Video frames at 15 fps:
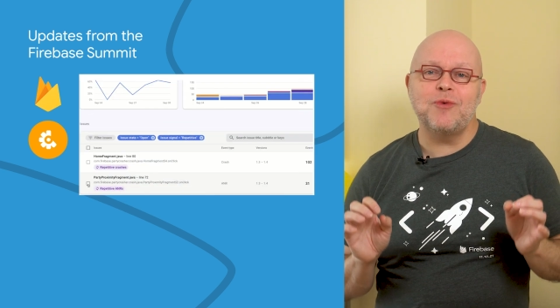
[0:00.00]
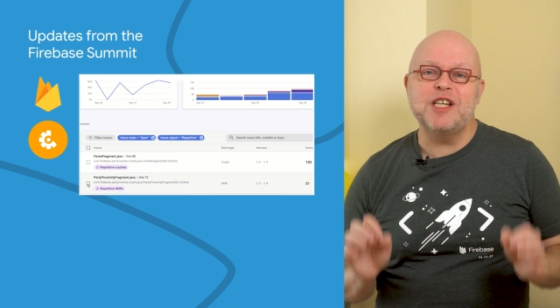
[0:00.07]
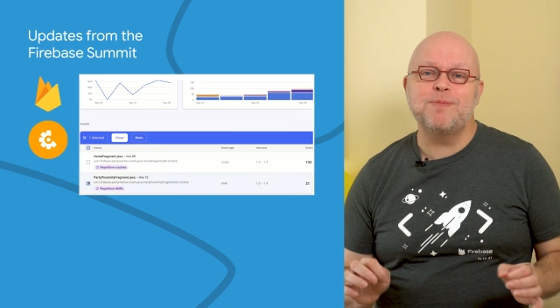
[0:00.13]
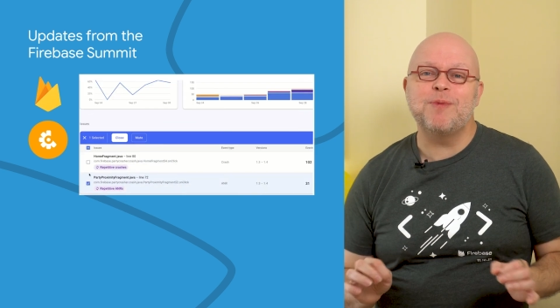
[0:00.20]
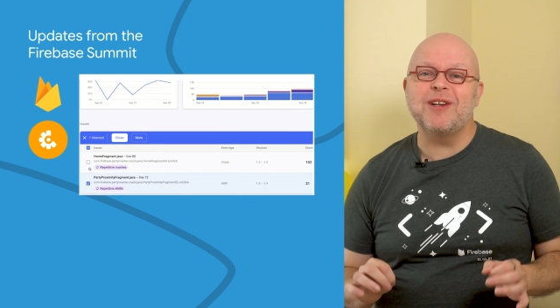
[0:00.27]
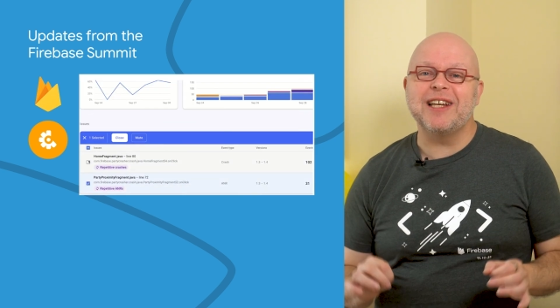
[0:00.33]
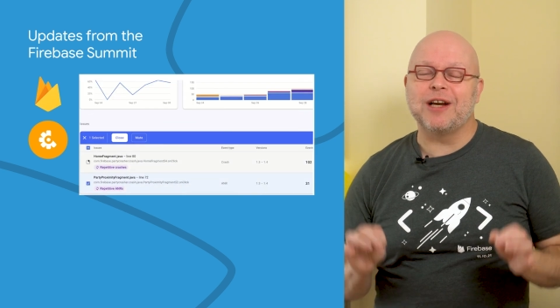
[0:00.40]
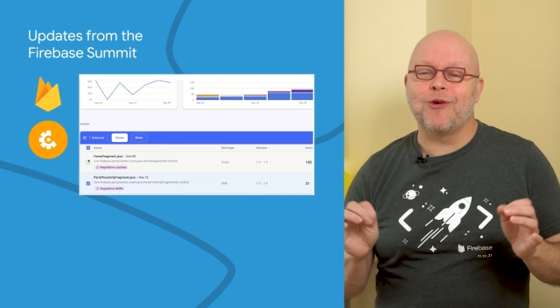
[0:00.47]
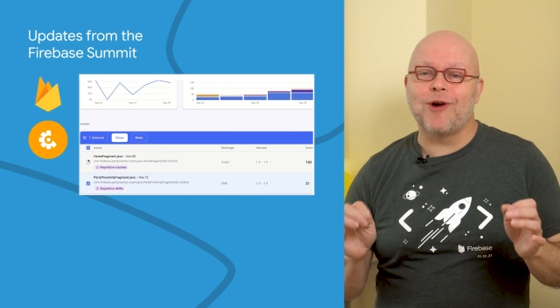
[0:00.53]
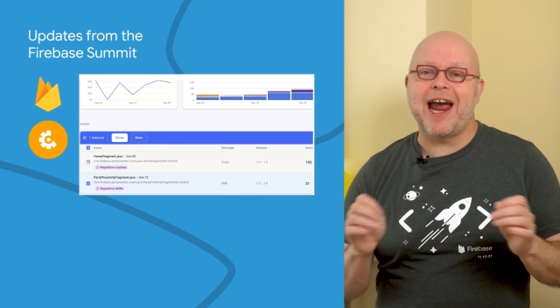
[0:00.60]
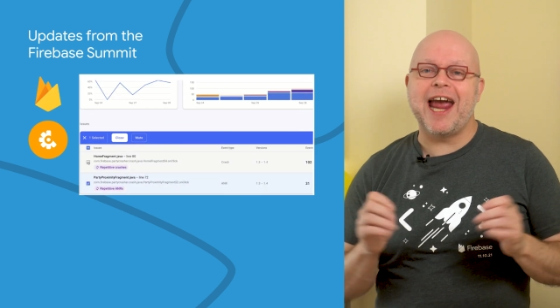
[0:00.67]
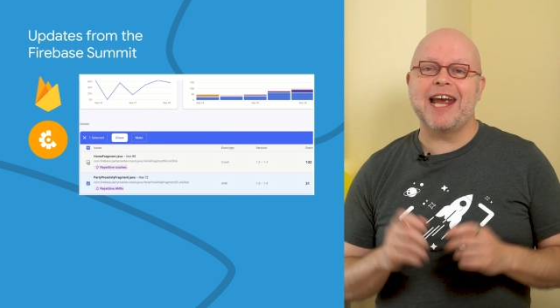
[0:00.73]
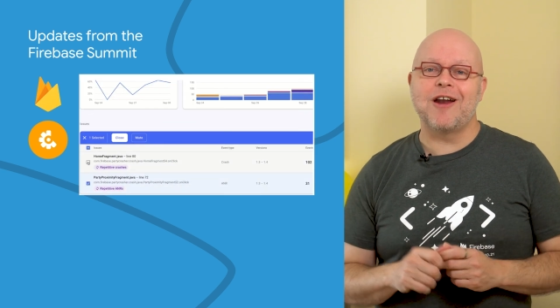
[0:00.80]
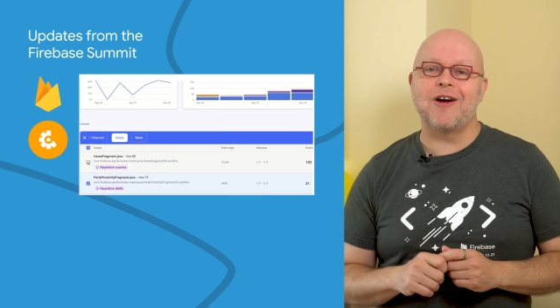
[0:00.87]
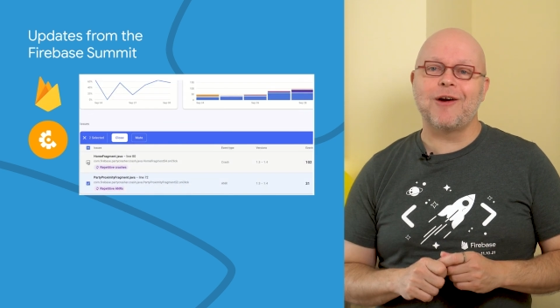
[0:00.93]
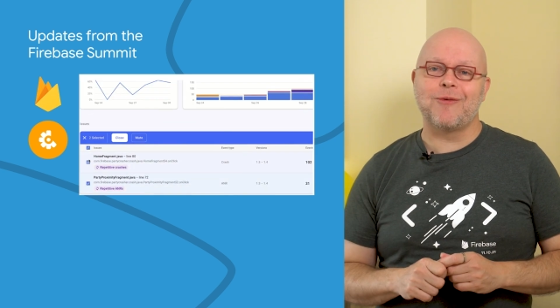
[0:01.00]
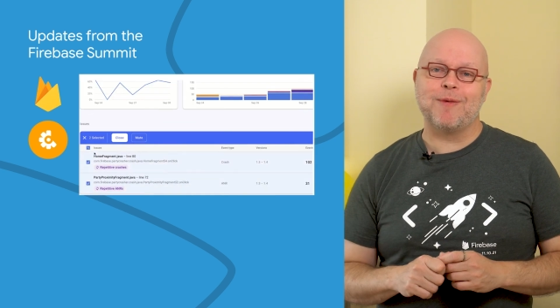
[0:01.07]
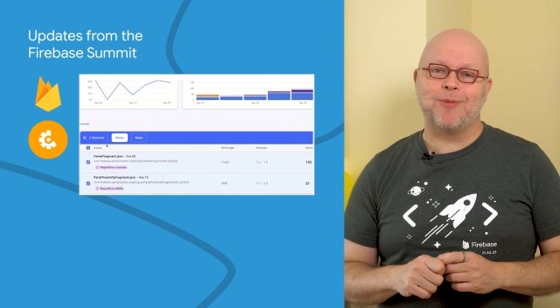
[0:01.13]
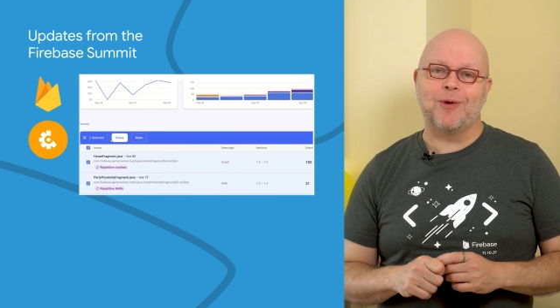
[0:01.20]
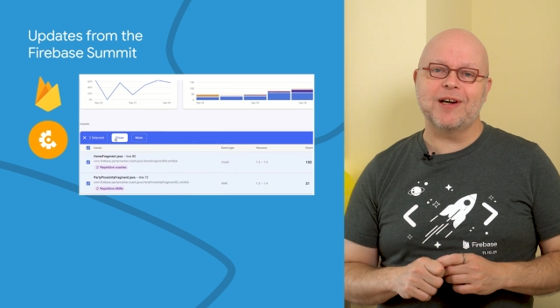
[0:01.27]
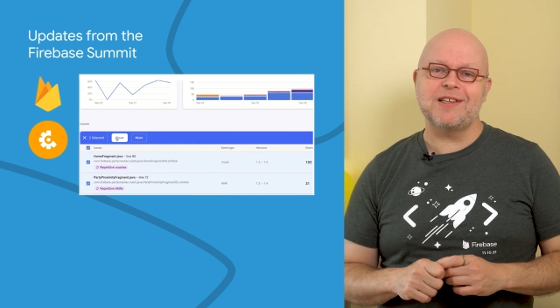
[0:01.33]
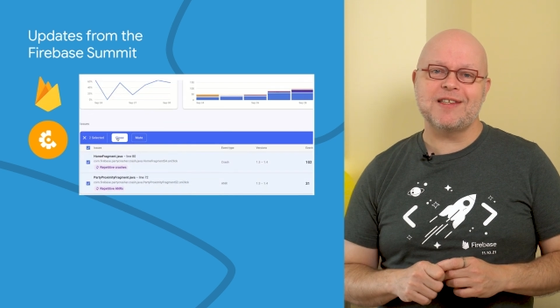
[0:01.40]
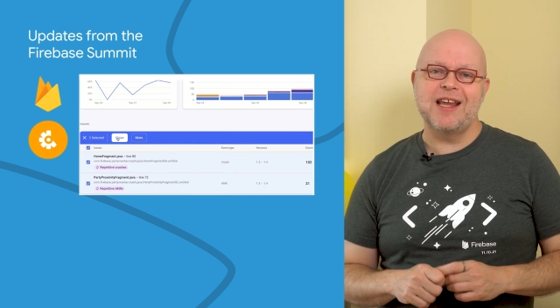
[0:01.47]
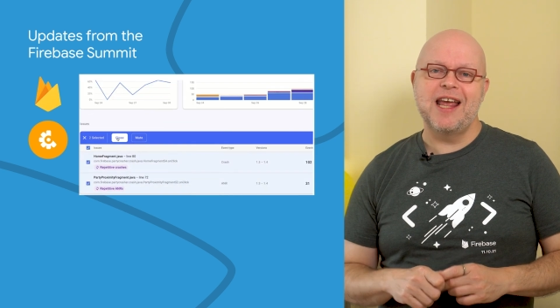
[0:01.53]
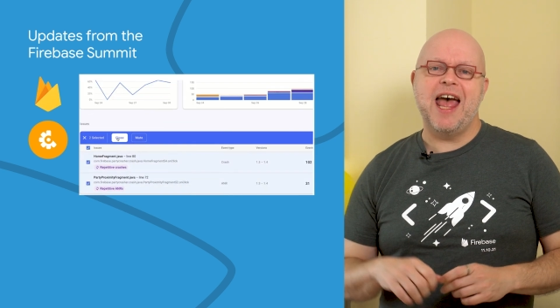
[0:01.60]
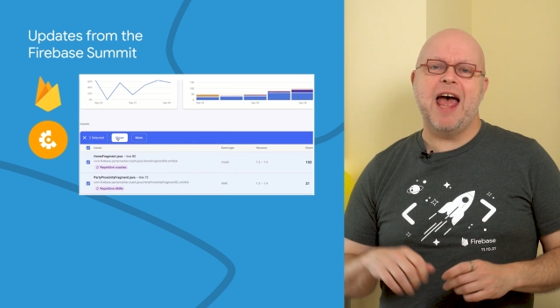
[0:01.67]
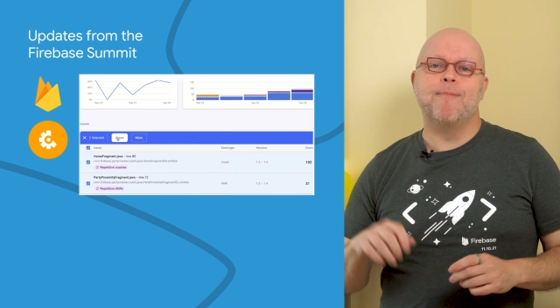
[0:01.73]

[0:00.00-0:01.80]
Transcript: responding or ANR reports